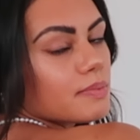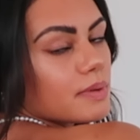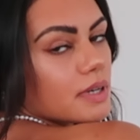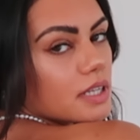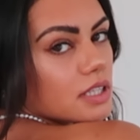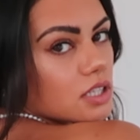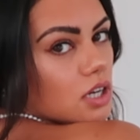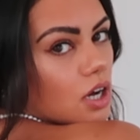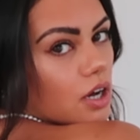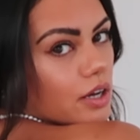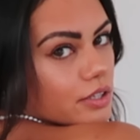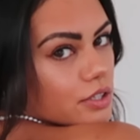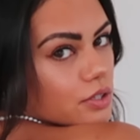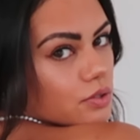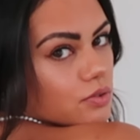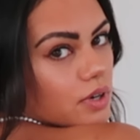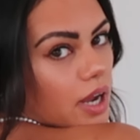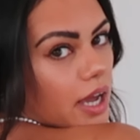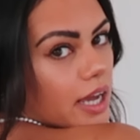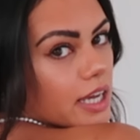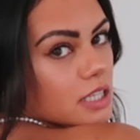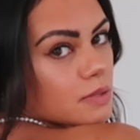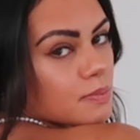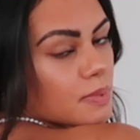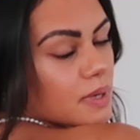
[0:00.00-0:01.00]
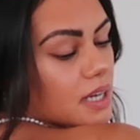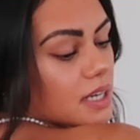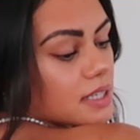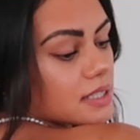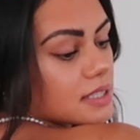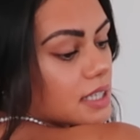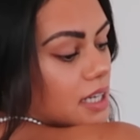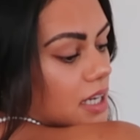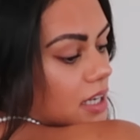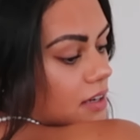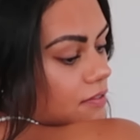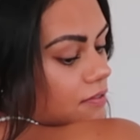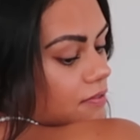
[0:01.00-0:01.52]
but it's also nice because
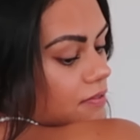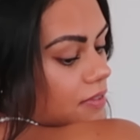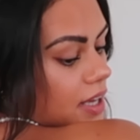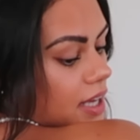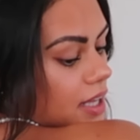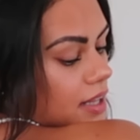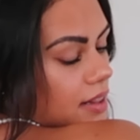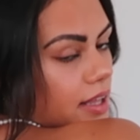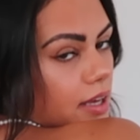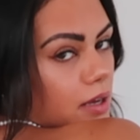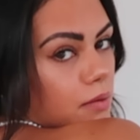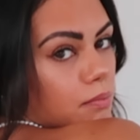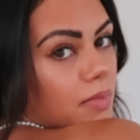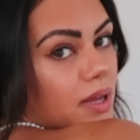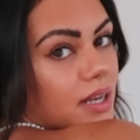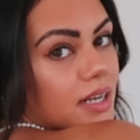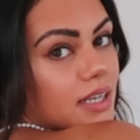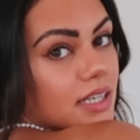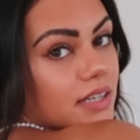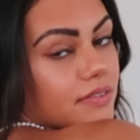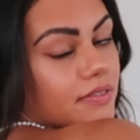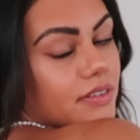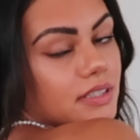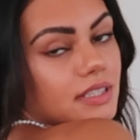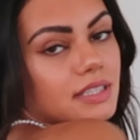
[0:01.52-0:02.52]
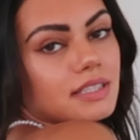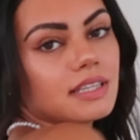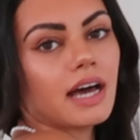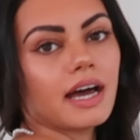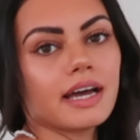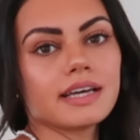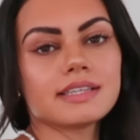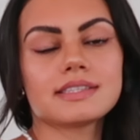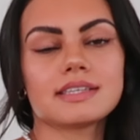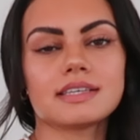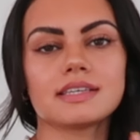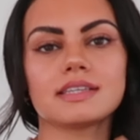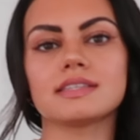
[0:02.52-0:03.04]
it can fit like many different
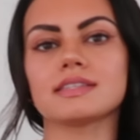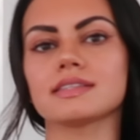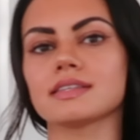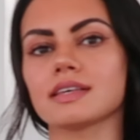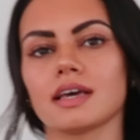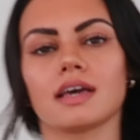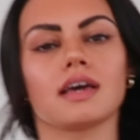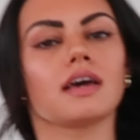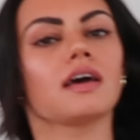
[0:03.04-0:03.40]
sizes.